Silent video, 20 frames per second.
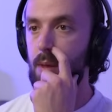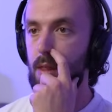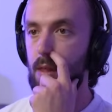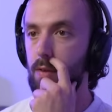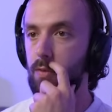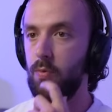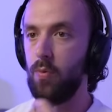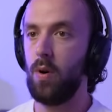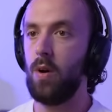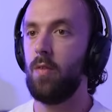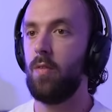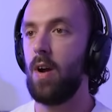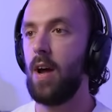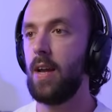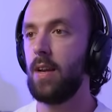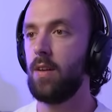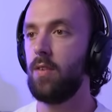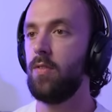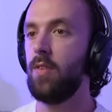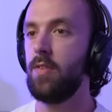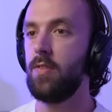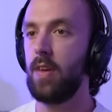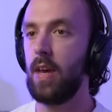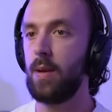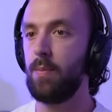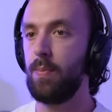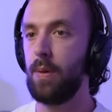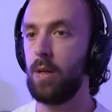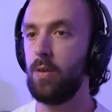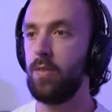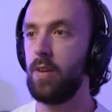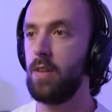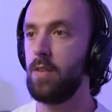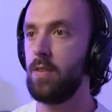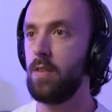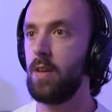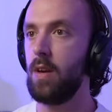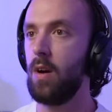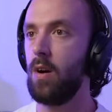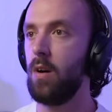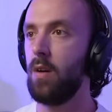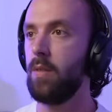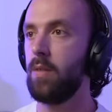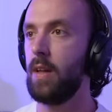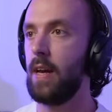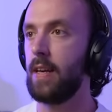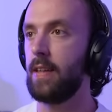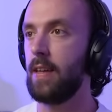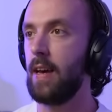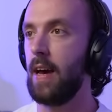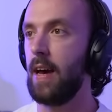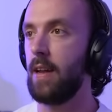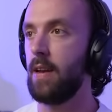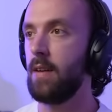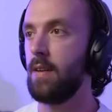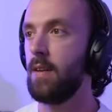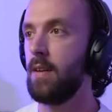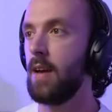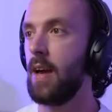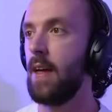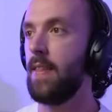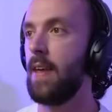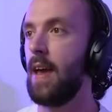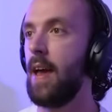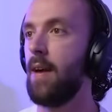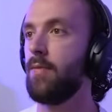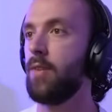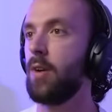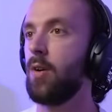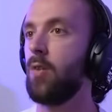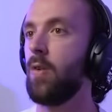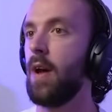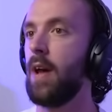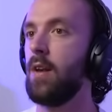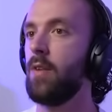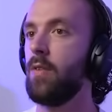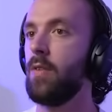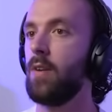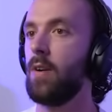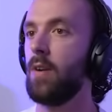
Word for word: this one, right? Because it's like built into the earth like that. And they have the crater in the